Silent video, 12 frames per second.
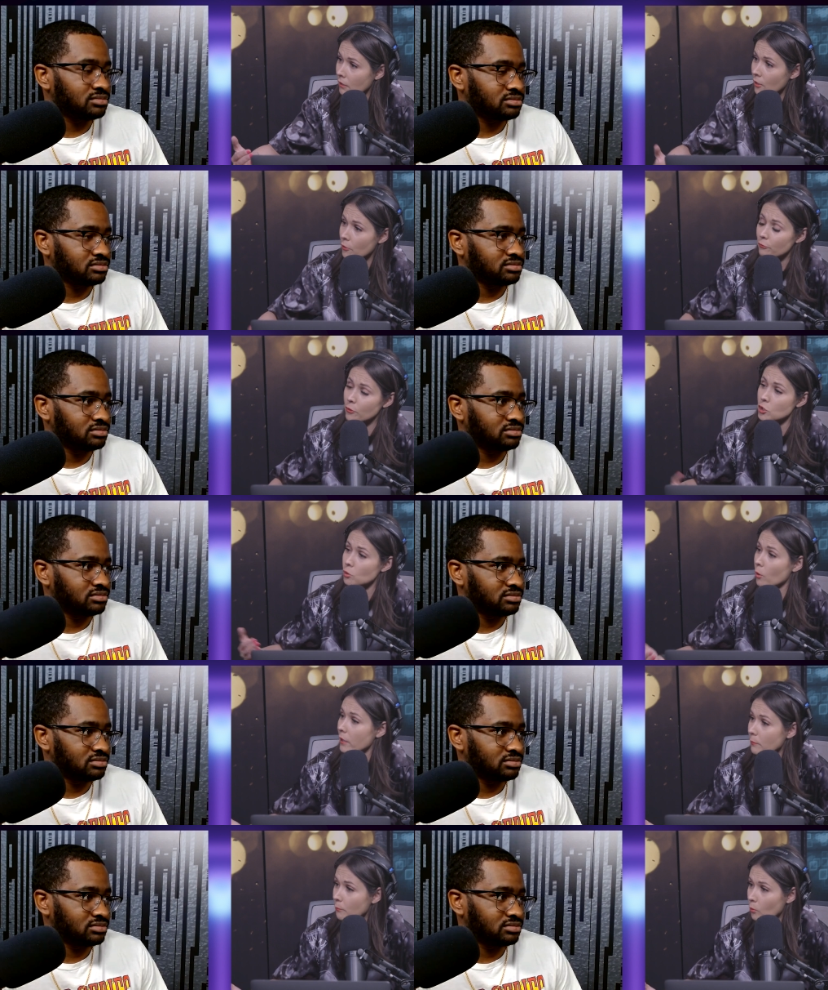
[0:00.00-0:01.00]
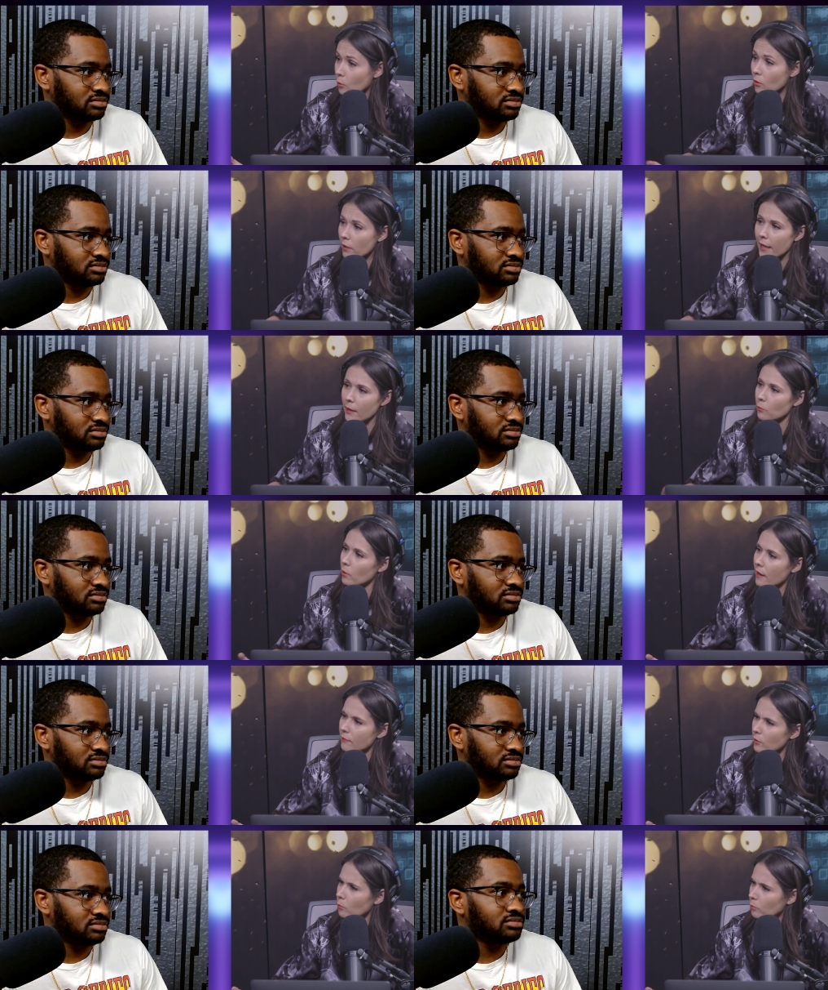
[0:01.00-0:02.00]
Speaker 1: mm-hmm. for Jordan Poole and
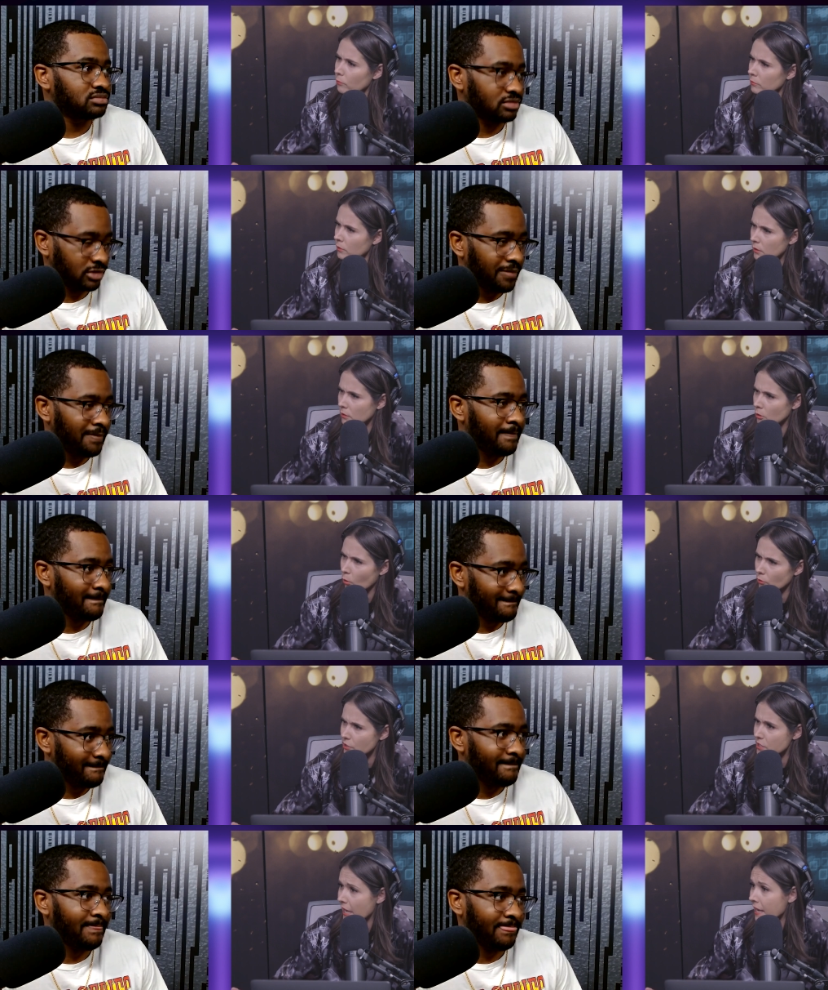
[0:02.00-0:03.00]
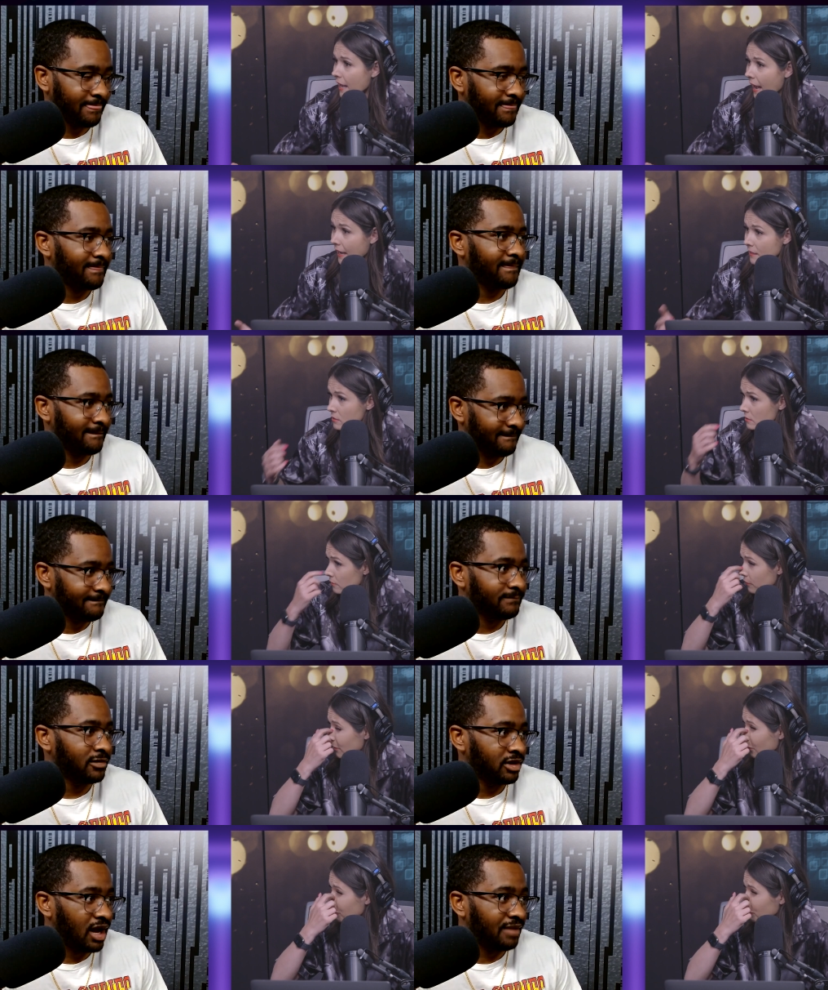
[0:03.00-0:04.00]
whatever yeah. Golden State has in
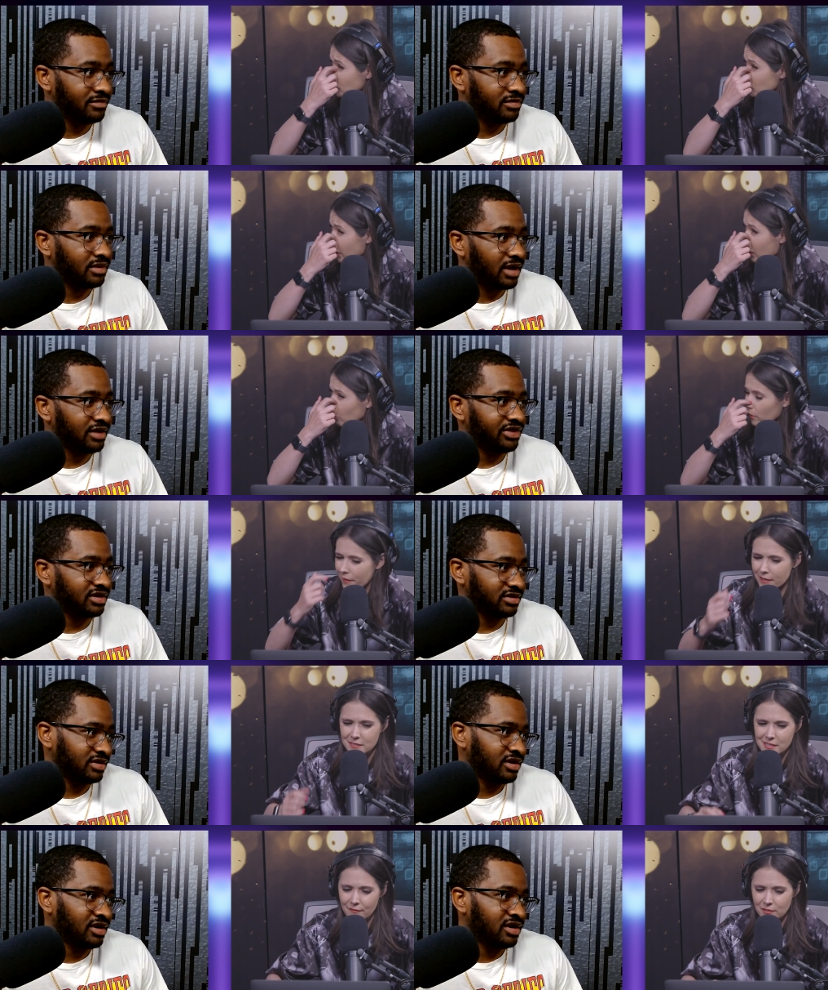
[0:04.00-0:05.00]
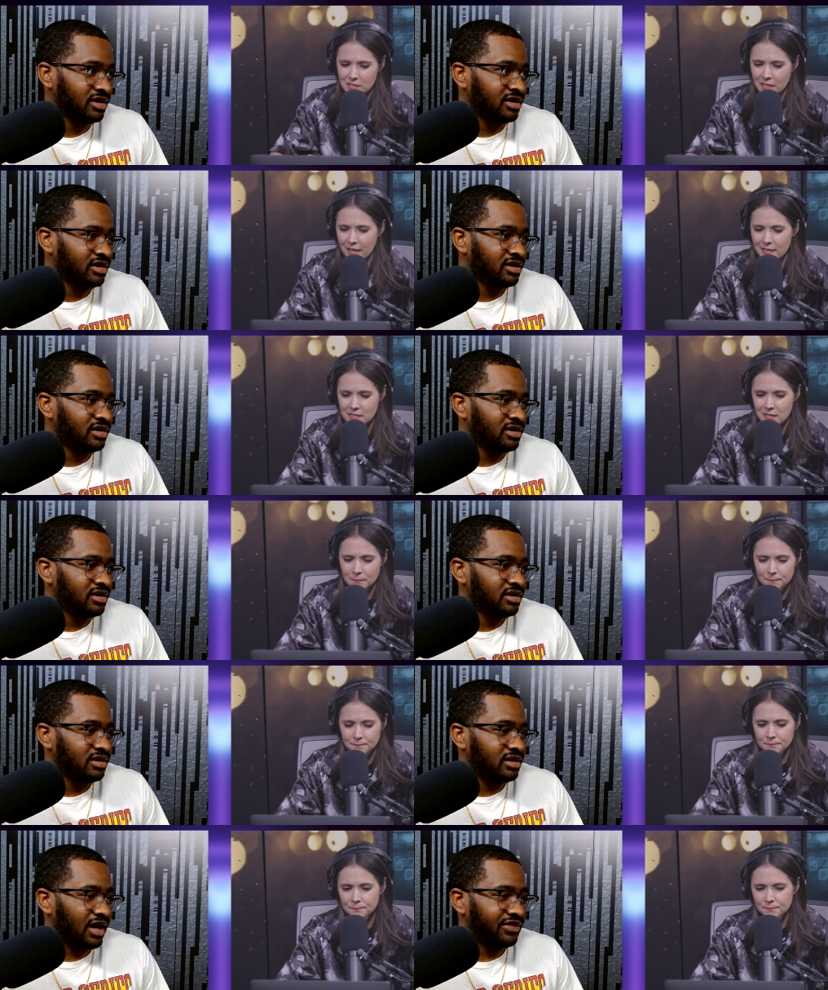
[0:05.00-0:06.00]
yeah, their first I, round. I what think, are they, 17, 18?
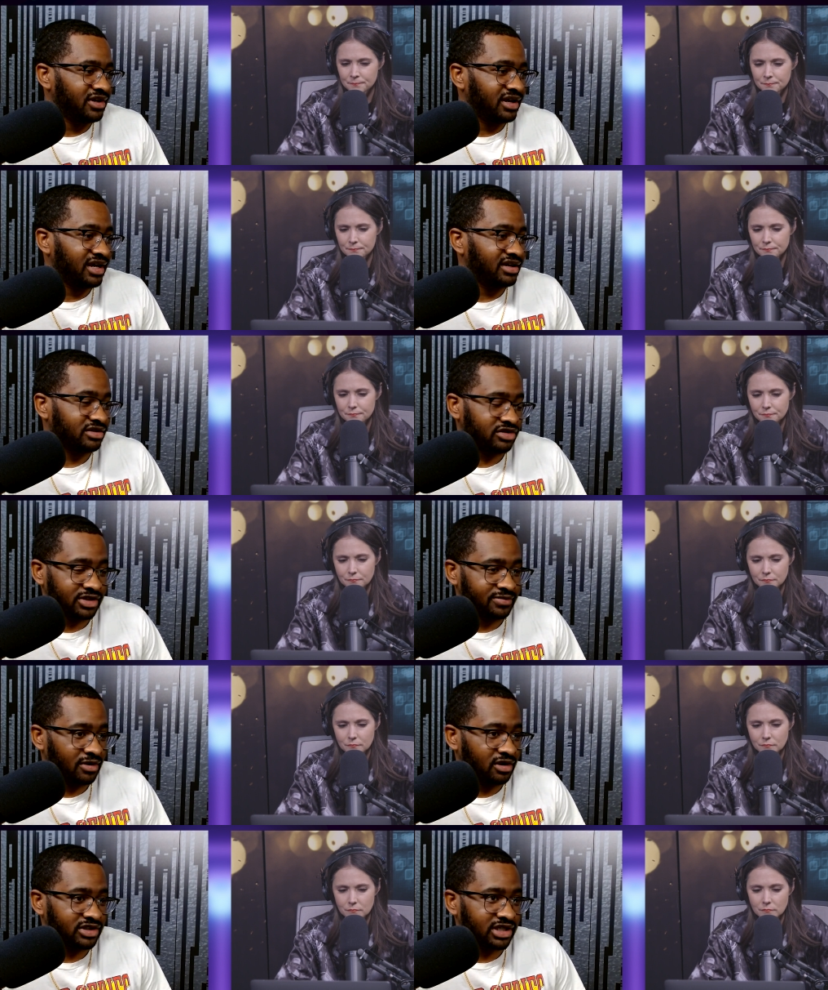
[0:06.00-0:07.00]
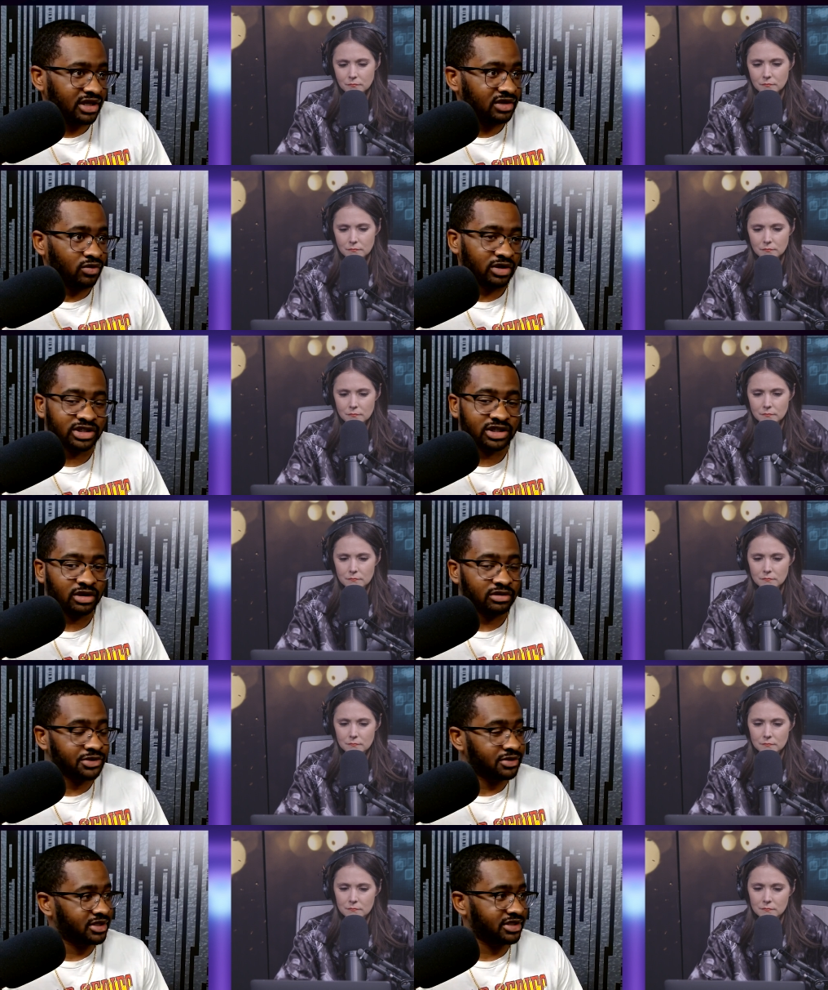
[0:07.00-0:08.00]
Speaker 2: I think and Chris Paul said he wants to go
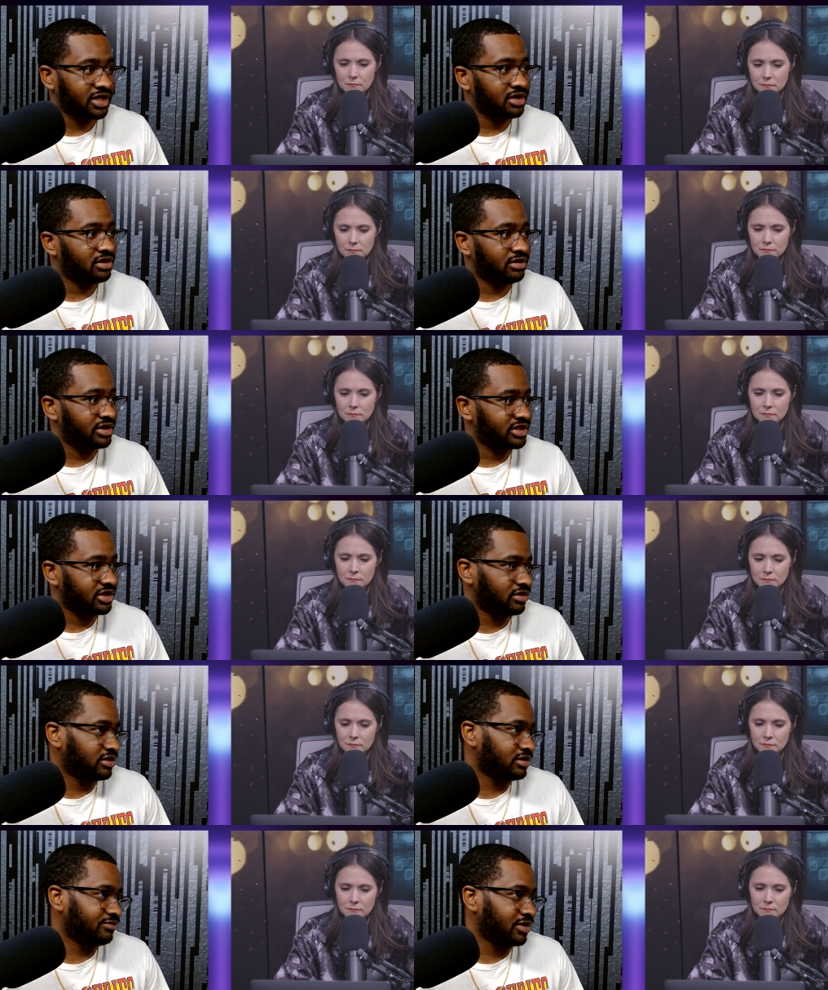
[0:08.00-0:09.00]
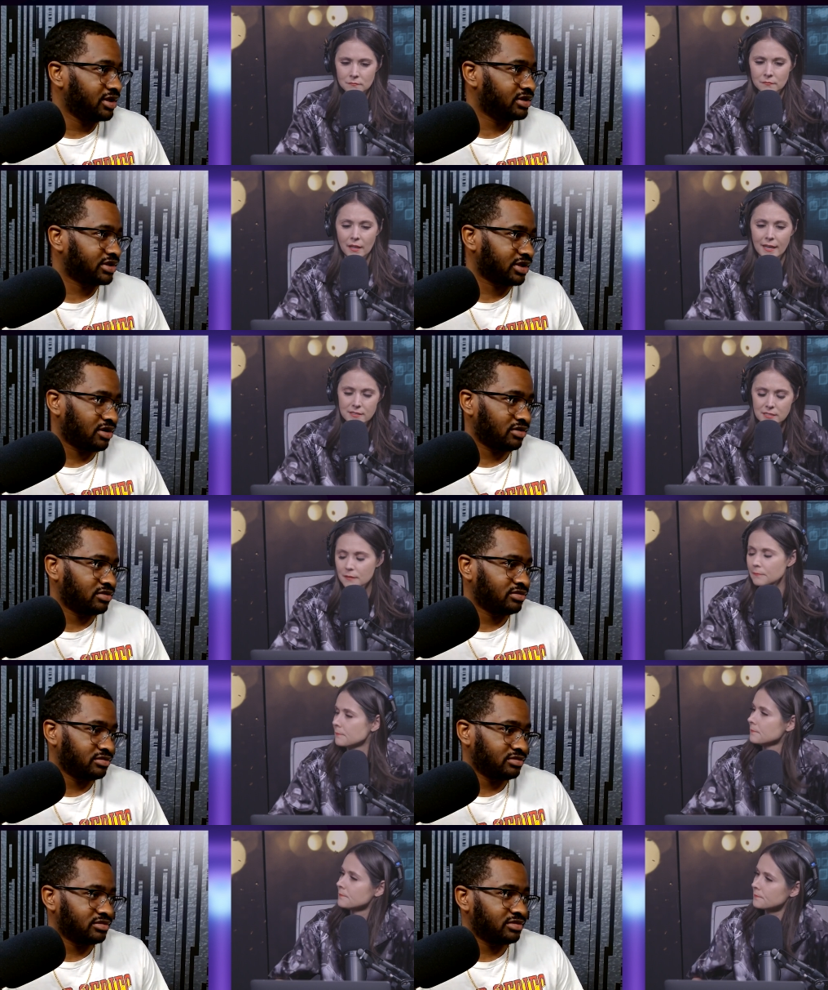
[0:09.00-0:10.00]
to a contender and still compete. Nineteen.
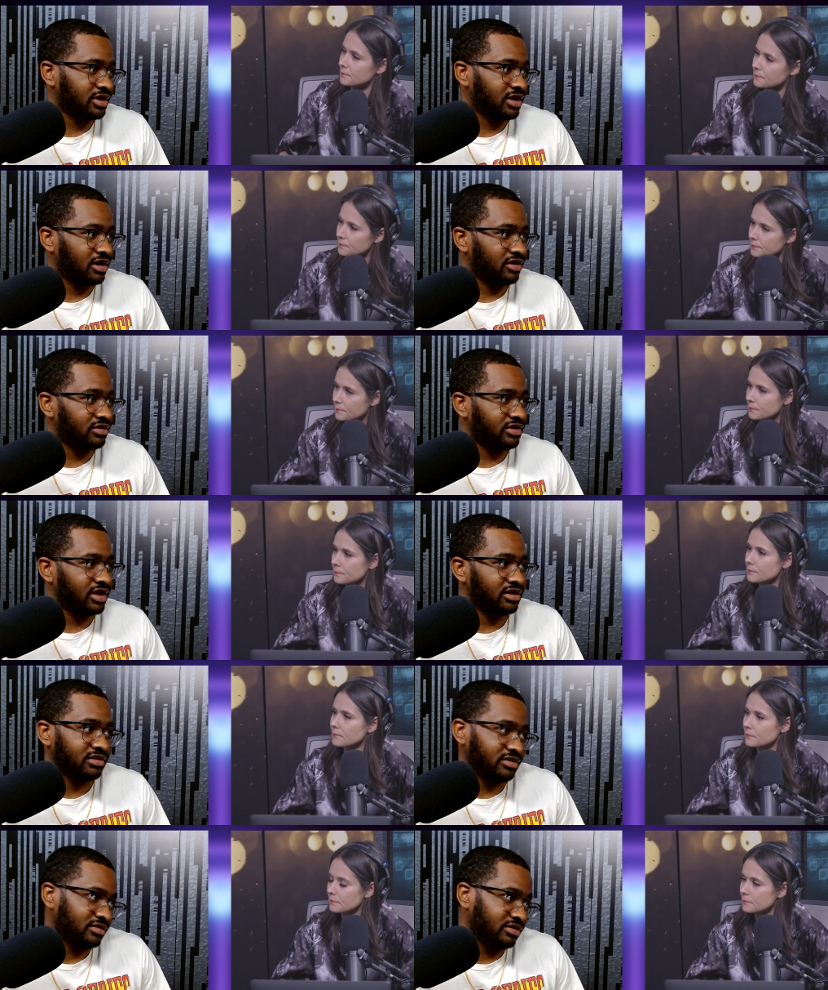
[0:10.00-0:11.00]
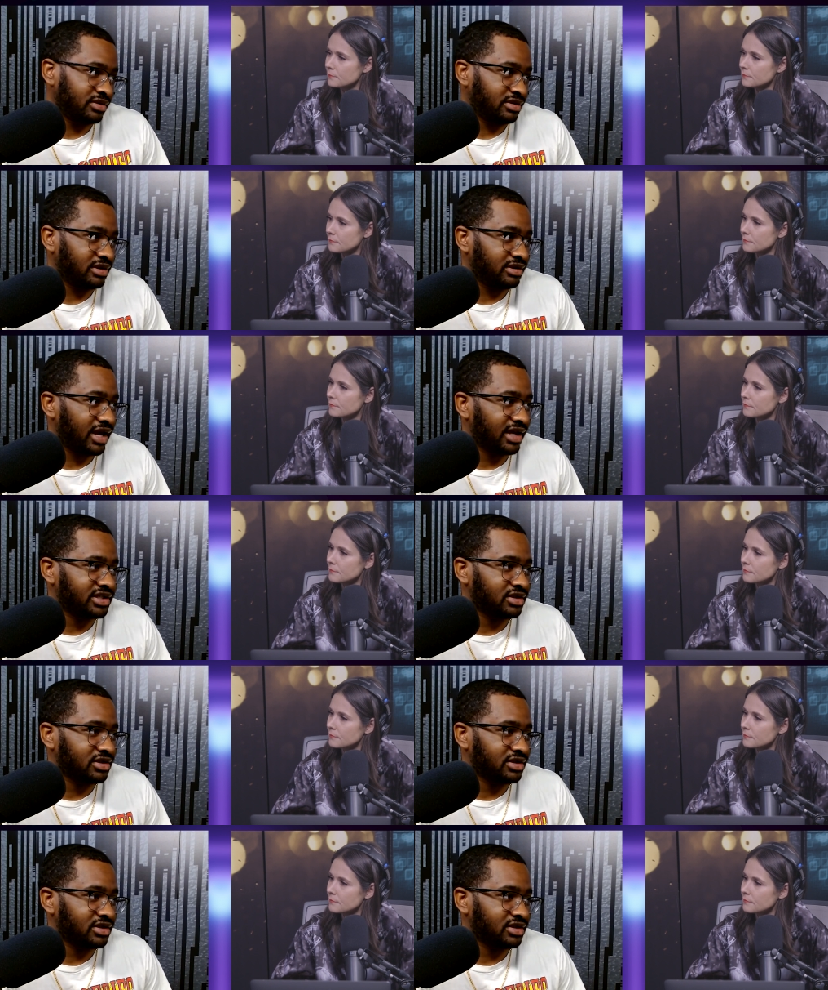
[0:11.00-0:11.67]
So, you know, he'll that's